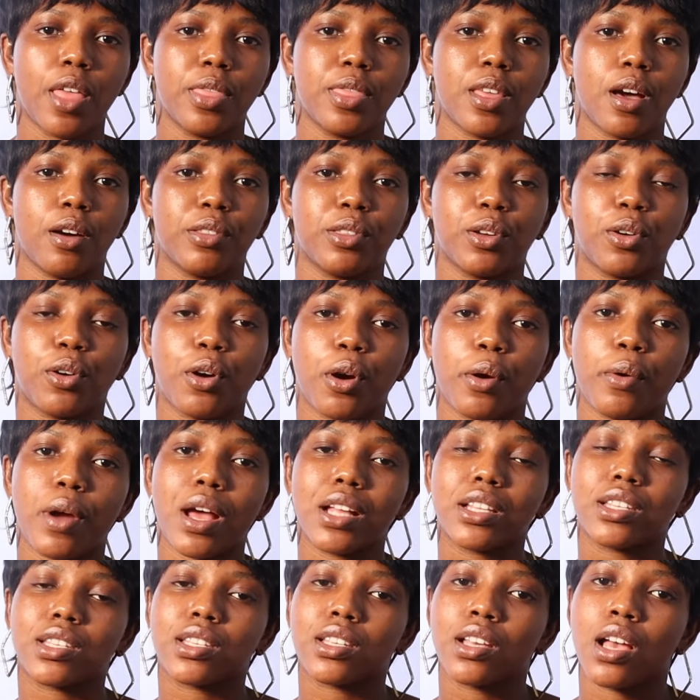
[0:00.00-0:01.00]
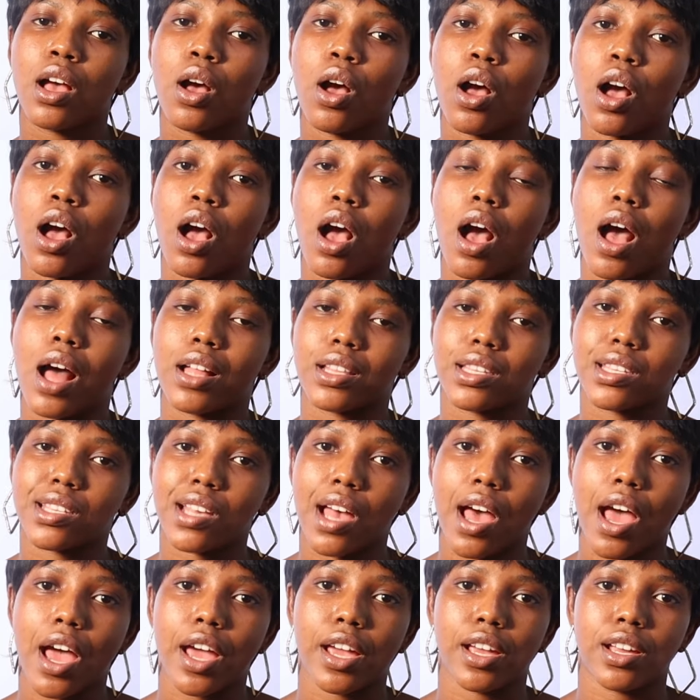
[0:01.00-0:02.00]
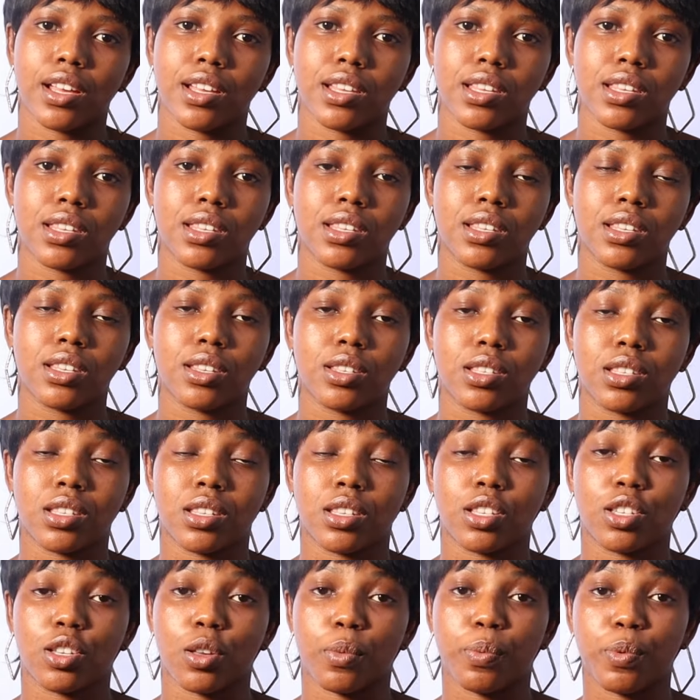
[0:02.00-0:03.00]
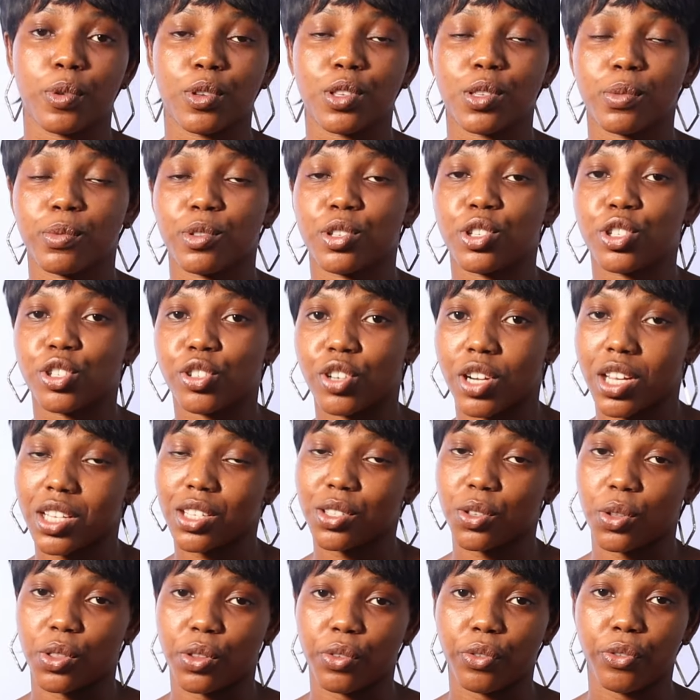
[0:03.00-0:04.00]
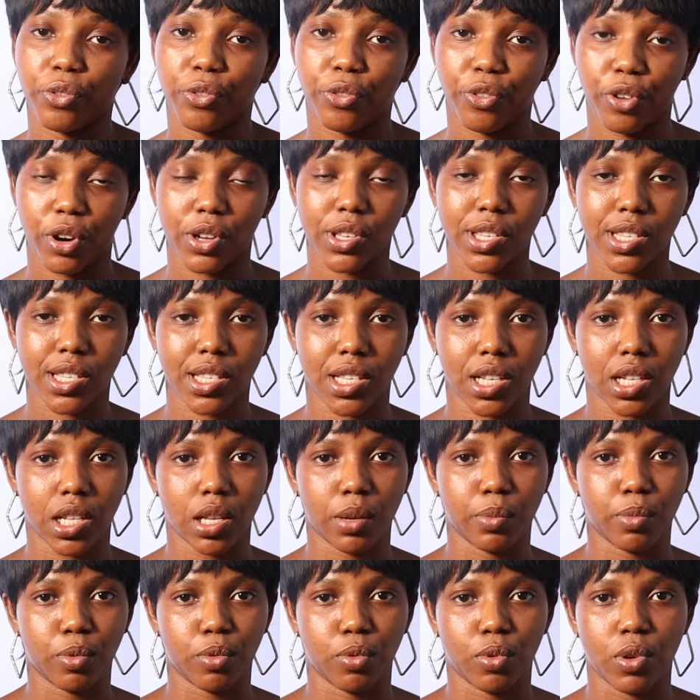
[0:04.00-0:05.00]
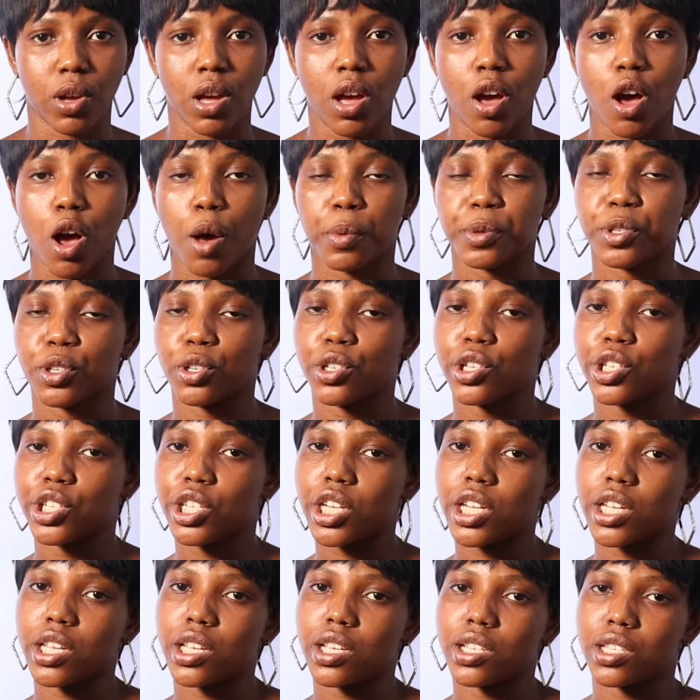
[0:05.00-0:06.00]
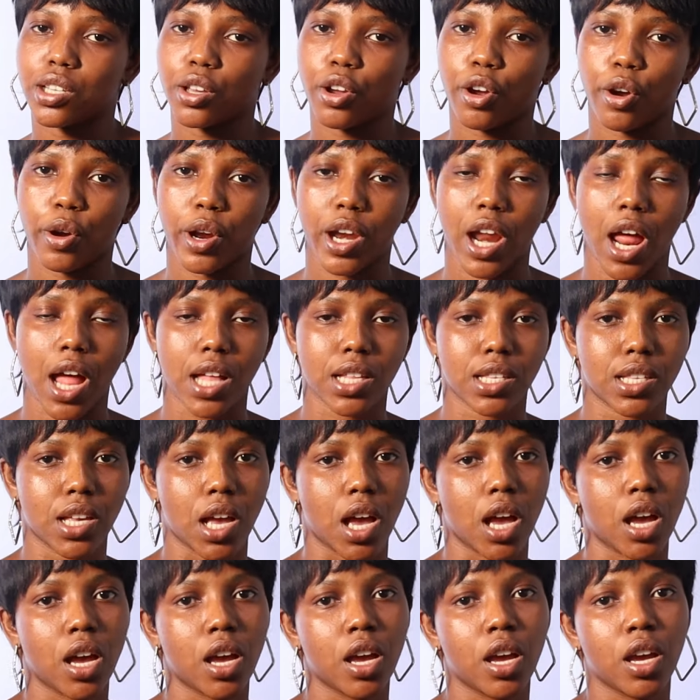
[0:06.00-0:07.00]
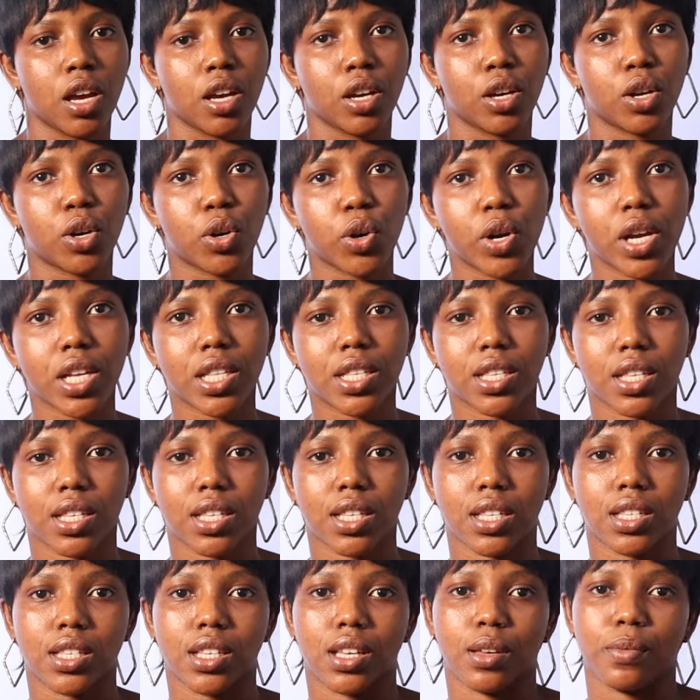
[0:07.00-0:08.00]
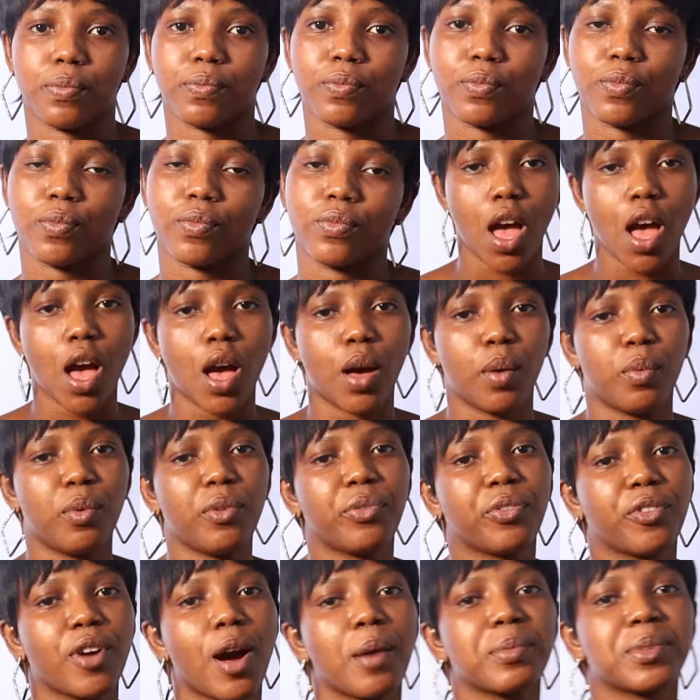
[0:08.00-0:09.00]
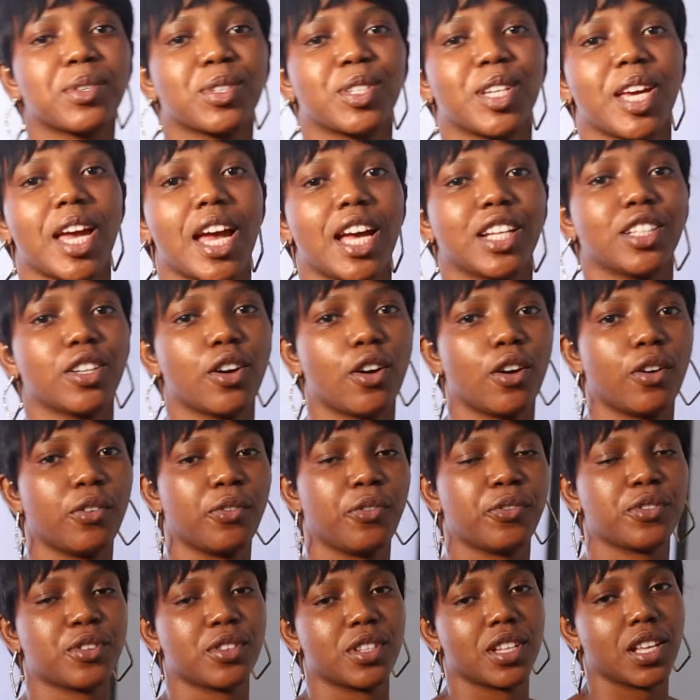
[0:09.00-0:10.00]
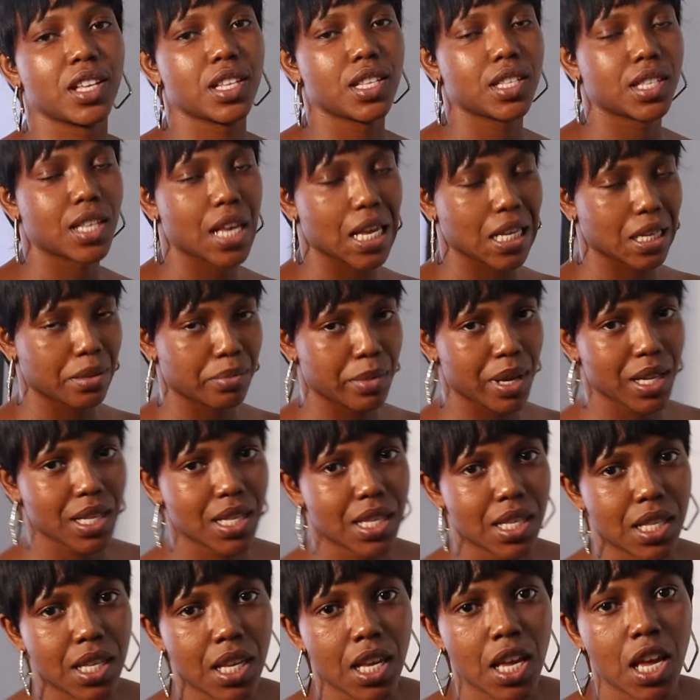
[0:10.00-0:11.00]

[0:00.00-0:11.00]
Now the correct answer is supposed to be stressed on the first syllable. Option D is the correct answer. Criticism. We've come to the end of today's segment.